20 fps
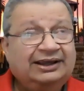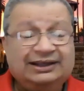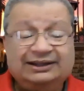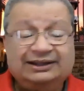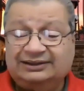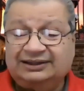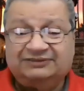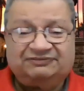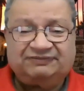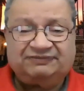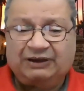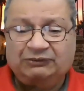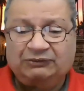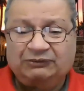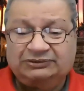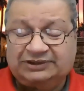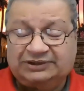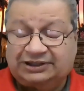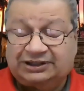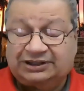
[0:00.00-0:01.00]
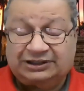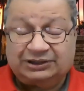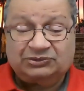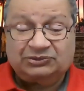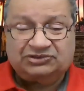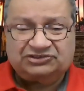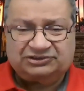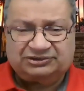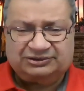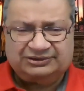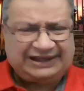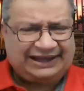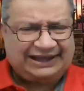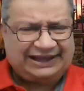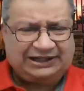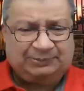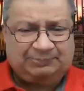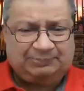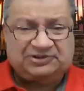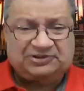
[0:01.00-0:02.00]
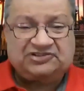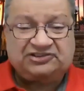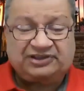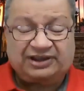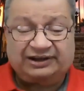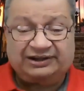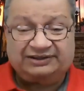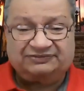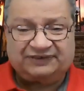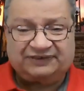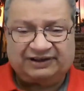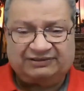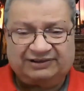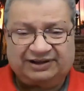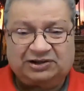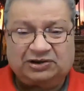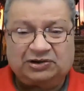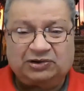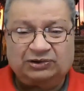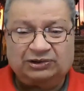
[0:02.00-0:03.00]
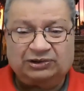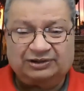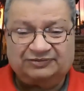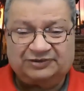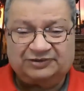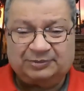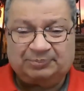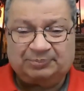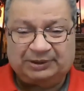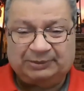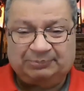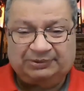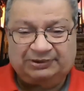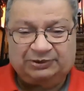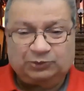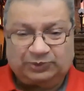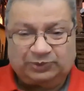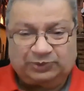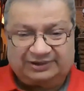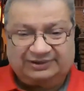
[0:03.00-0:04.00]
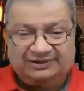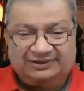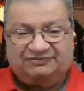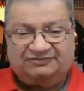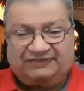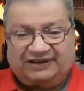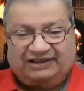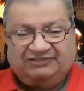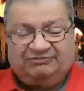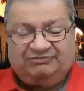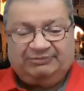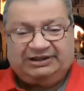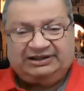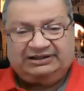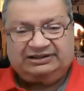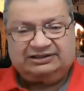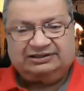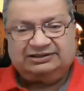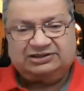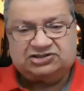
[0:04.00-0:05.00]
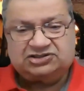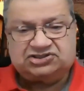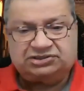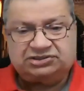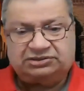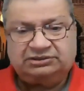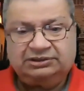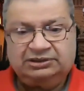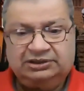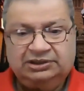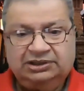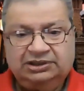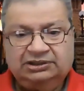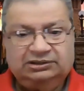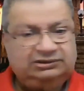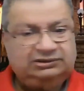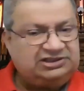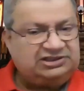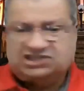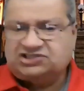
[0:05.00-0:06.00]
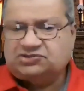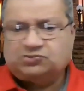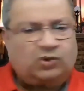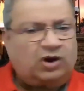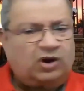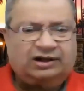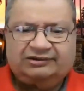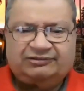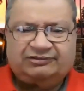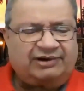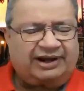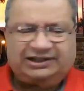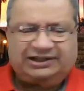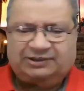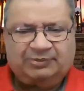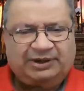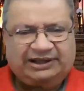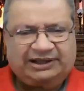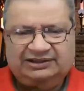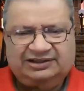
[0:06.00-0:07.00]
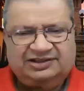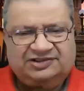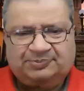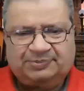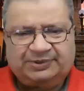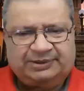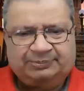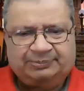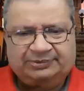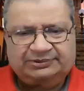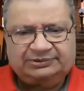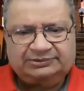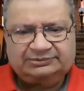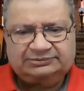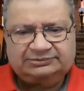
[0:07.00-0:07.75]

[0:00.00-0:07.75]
And they found that close to 90%, if I recall, of the people who were in the 5-minute condition, they just walked right by these people.